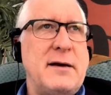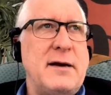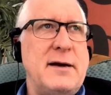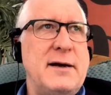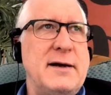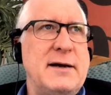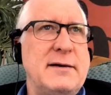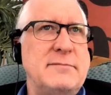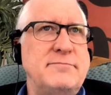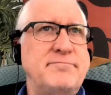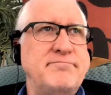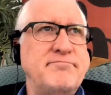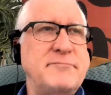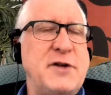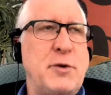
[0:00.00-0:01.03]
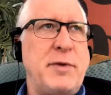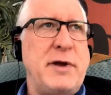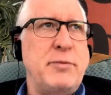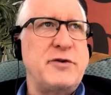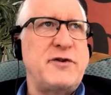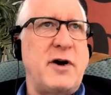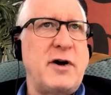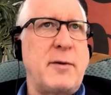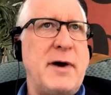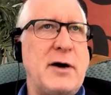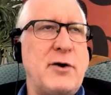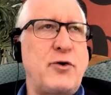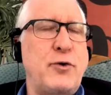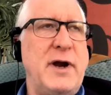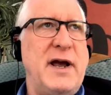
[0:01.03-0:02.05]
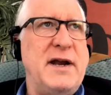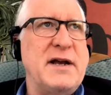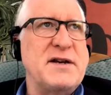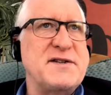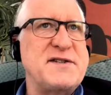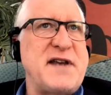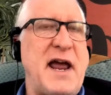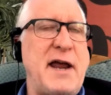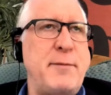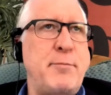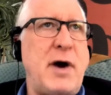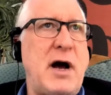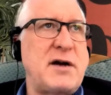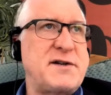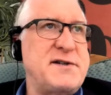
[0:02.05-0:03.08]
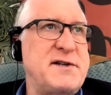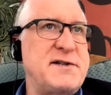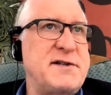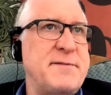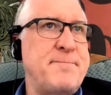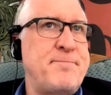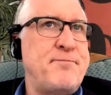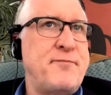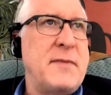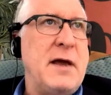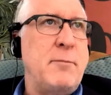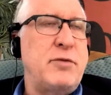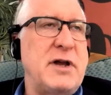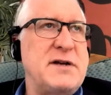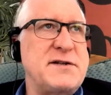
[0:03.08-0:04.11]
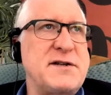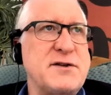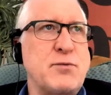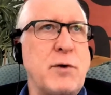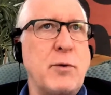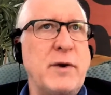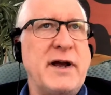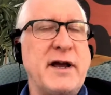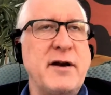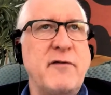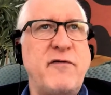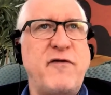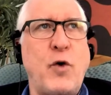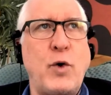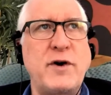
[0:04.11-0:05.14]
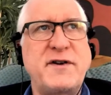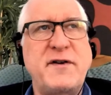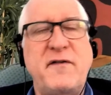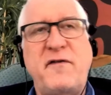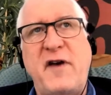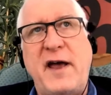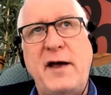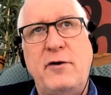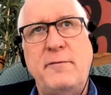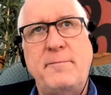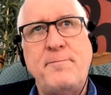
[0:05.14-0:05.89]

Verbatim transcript: Um, you know, people talk about creating sandboxes, places where mm-hmm. we can afford to fail